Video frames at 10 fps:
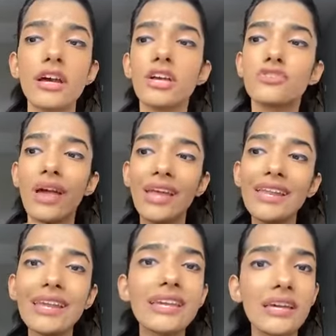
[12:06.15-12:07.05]
So
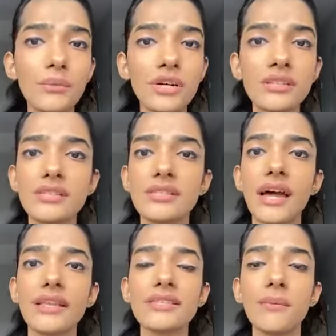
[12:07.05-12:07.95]
any keywords
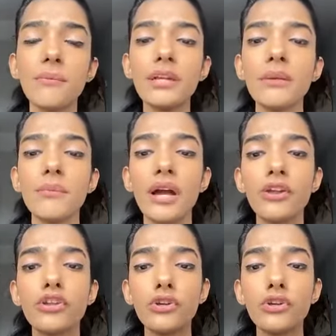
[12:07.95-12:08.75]
that somebody might